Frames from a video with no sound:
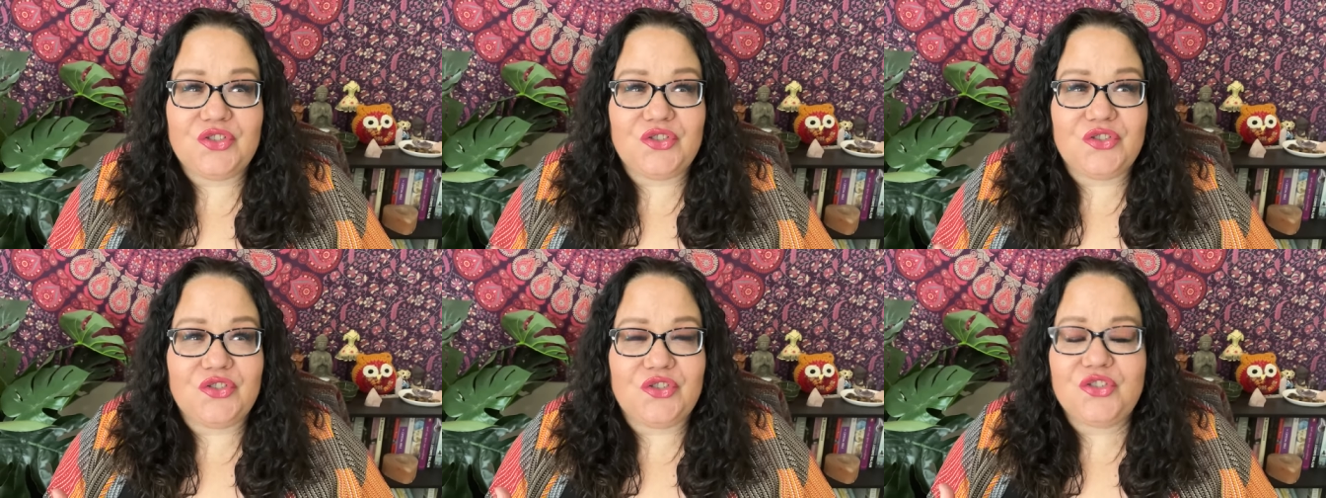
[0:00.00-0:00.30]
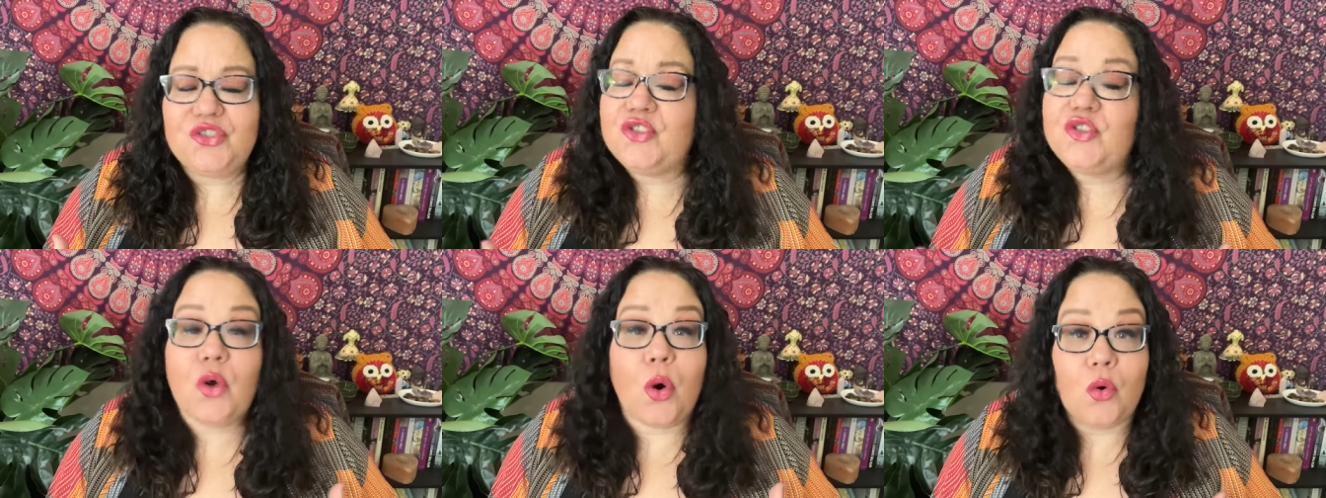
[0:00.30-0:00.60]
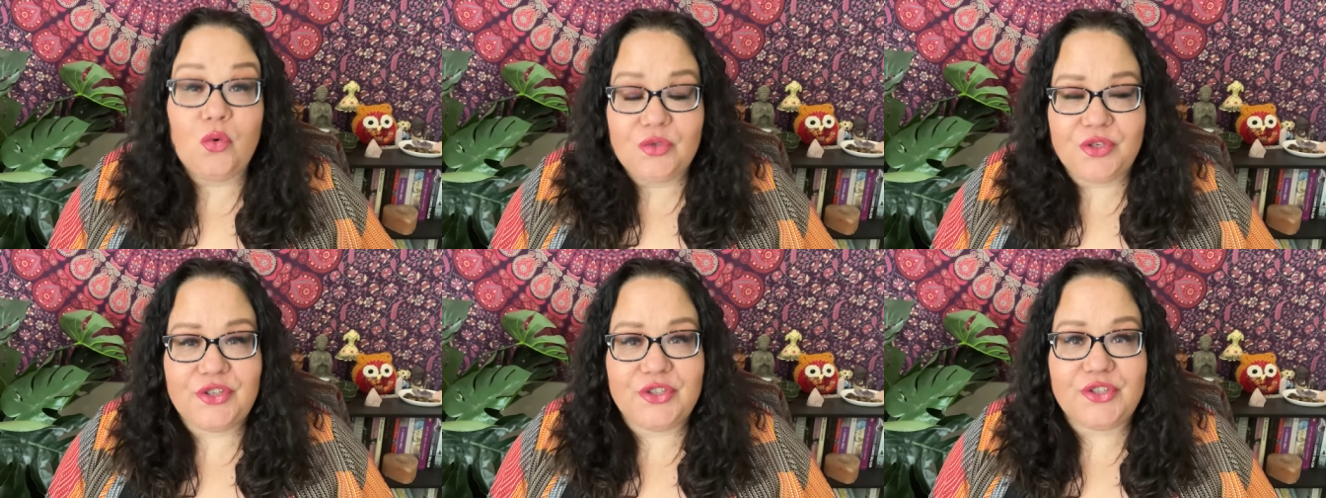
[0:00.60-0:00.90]

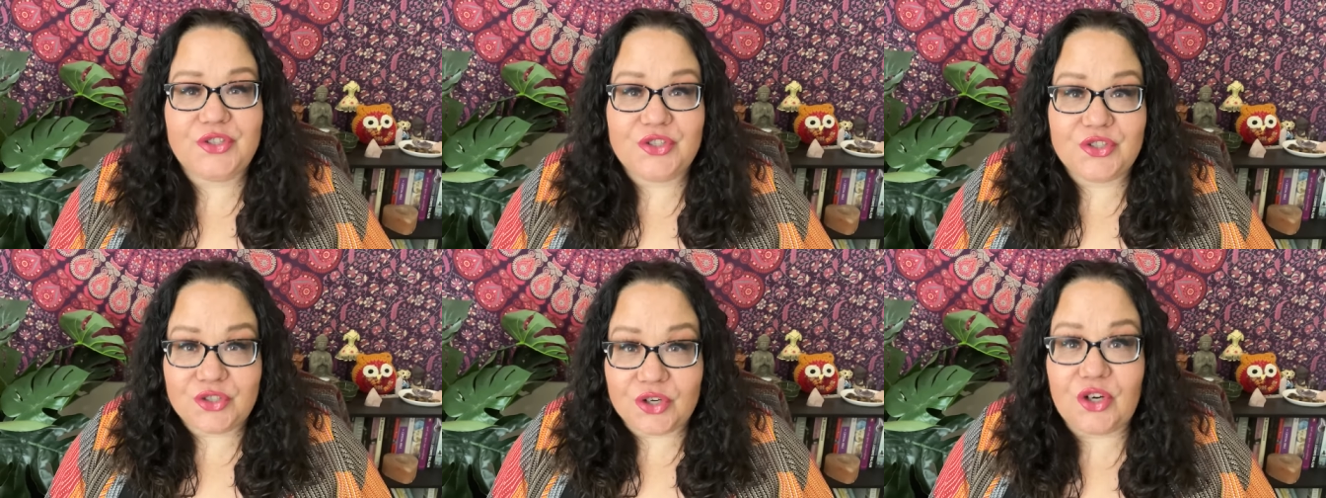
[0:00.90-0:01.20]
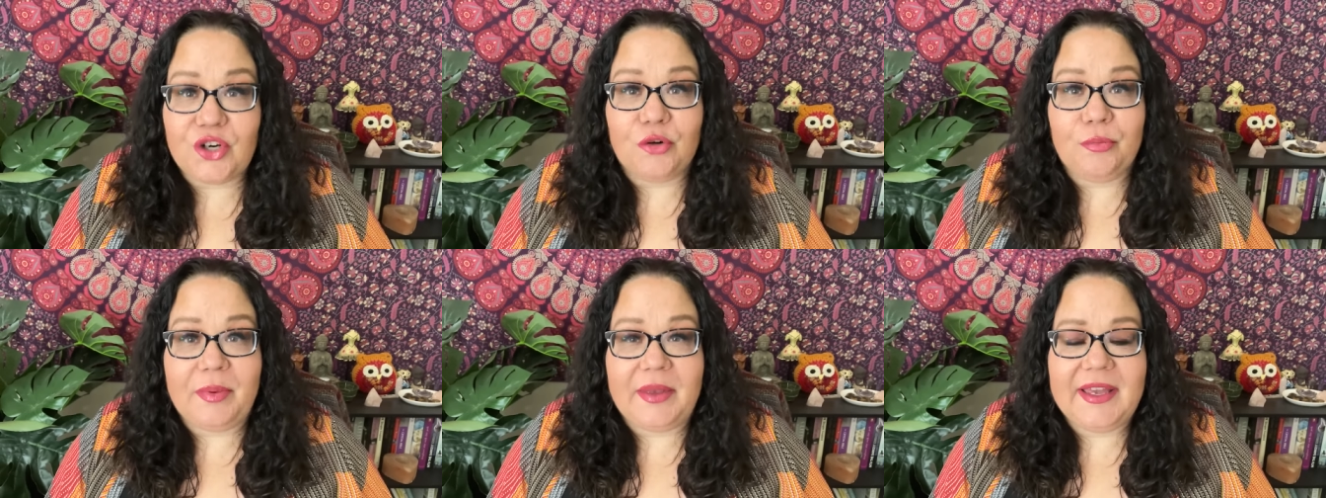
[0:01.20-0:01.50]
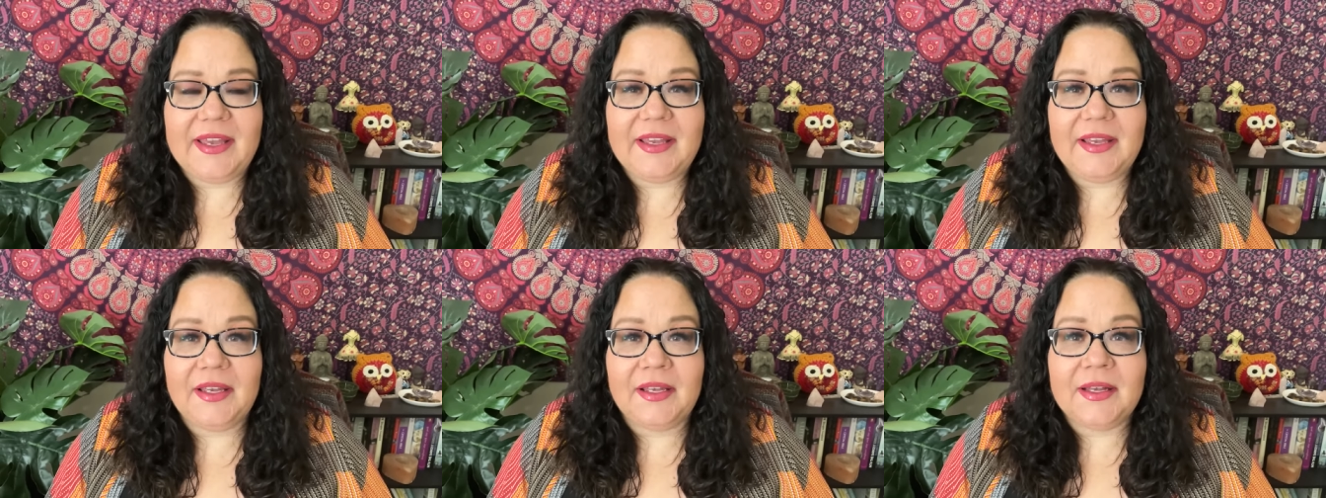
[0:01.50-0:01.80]
so
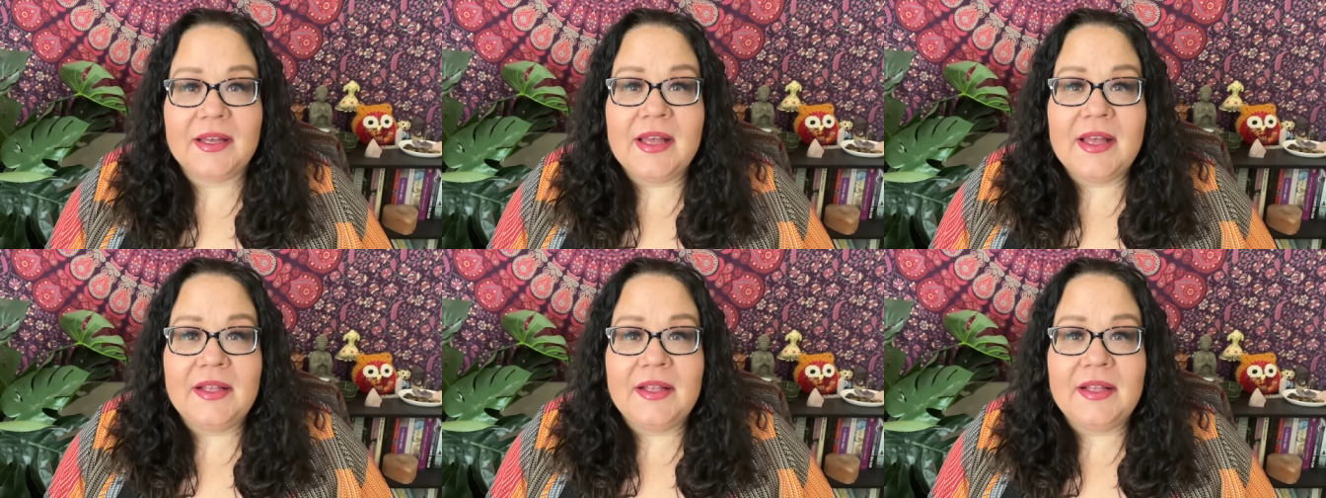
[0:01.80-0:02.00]
disturbing.